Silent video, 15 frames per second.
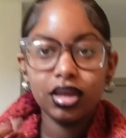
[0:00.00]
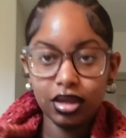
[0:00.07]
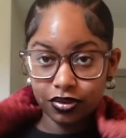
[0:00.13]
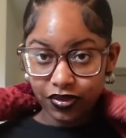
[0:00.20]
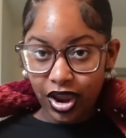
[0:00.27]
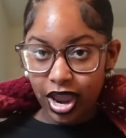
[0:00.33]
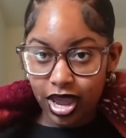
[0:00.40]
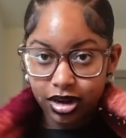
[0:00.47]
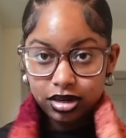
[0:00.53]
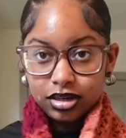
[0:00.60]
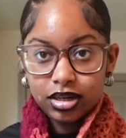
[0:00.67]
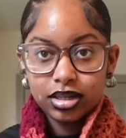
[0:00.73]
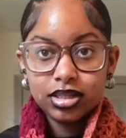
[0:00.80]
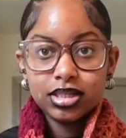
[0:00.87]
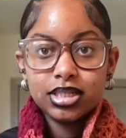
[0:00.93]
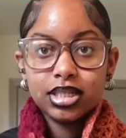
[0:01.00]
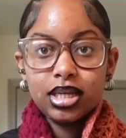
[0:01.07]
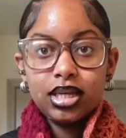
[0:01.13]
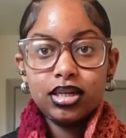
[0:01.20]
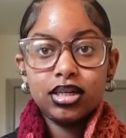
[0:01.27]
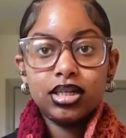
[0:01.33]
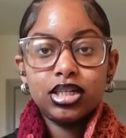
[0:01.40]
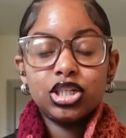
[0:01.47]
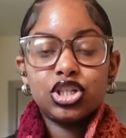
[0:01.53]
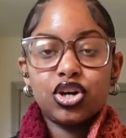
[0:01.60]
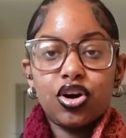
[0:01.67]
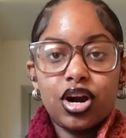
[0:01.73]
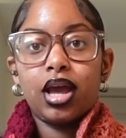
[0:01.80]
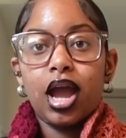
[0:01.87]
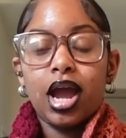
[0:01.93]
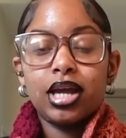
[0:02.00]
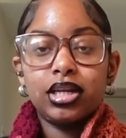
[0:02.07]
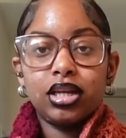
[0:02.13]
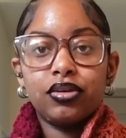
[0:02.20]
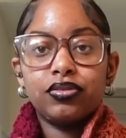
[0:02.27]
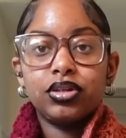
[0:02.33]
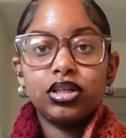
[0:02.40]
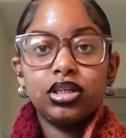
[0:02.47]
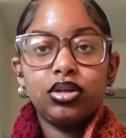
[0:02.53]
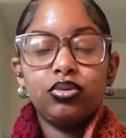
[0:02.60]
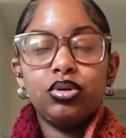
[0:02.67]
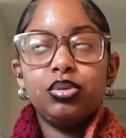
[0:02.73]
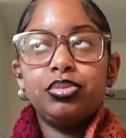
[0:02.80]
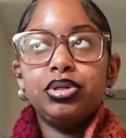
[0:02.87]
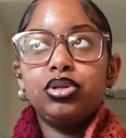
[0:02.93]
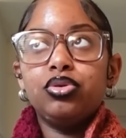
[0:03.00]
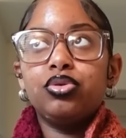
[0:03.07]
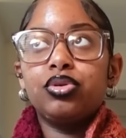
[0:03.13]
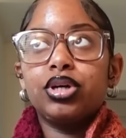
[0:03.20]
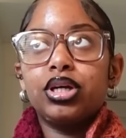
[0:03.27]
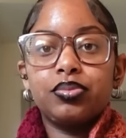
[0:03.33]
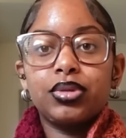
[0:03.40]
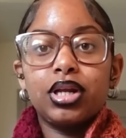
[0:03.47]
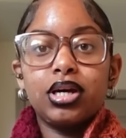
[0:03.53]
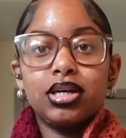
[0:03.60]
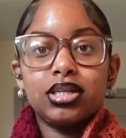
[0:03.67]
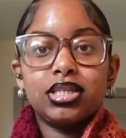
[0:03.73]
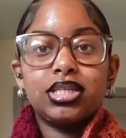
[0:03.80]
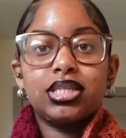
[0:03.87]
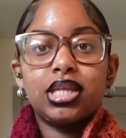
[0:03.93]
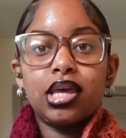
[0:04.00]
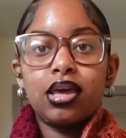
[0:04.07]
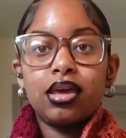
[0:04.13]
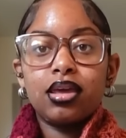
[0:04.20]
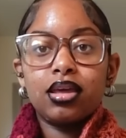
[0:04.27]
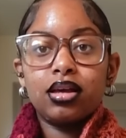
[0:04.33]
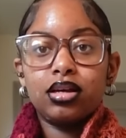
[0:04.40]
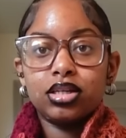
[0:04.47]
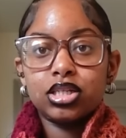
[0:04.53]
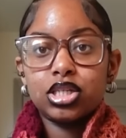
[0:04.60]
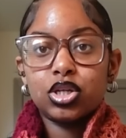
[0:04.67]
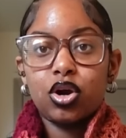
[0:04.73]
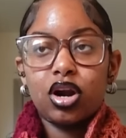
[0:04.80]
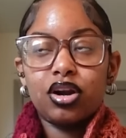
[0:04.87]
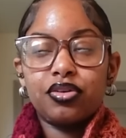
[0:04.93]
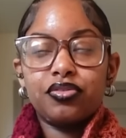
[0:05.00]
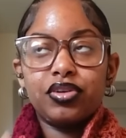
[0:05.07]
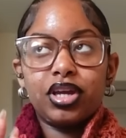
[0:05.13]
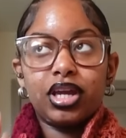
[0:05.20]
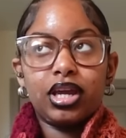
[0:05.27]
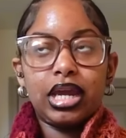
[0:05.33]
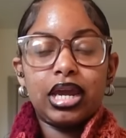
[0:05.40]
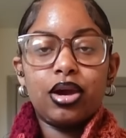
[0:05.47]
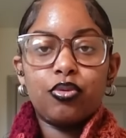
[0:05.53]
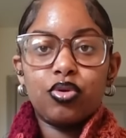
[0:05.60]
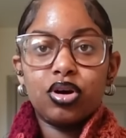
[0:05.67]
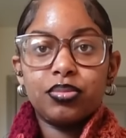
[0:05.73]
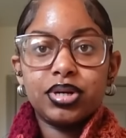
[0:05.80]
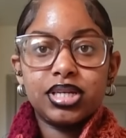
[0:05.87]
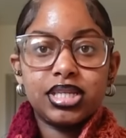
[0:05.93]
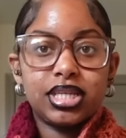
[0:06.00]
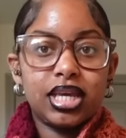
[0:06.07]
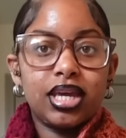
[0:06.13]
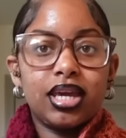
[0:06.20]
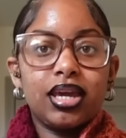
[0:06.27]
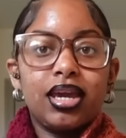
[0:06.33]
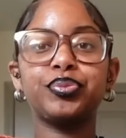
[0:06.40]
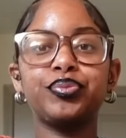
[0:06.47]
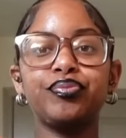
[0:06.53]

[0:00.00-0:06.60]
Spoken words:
If I had another skein of this yarn, I definitely would be doing a set, a scarf and hand warmer set.